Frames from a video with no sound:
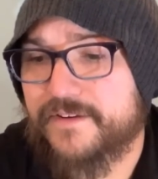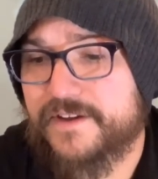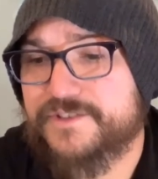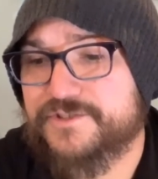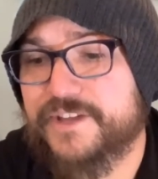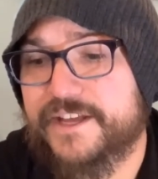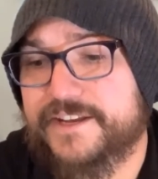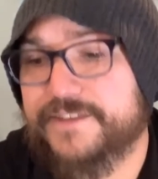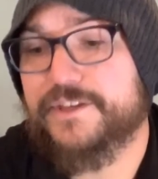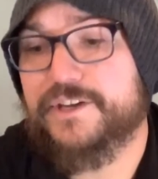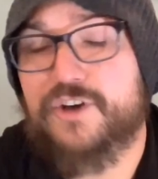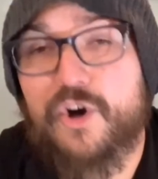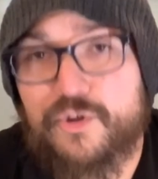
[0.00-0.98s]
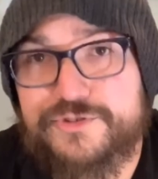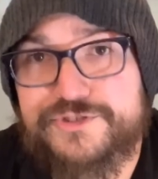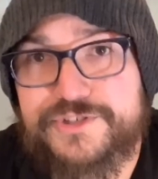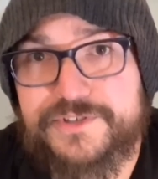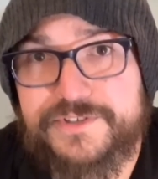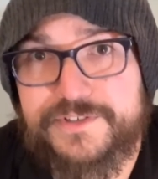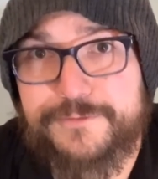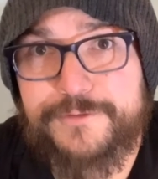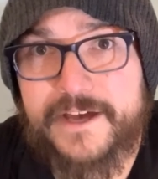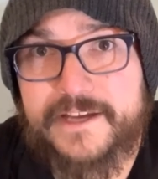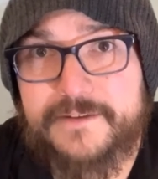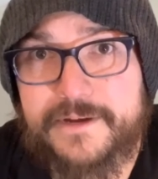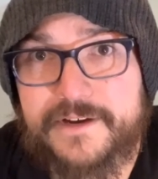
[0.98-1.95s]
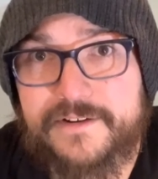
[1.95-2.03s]
letting the culture define
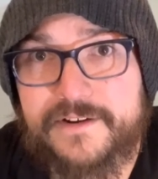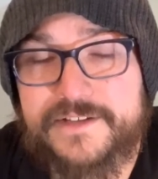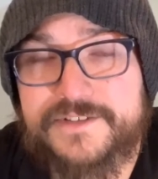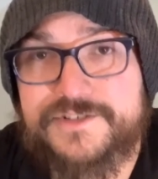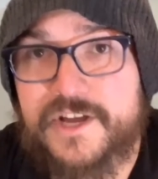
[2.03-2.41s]
marriage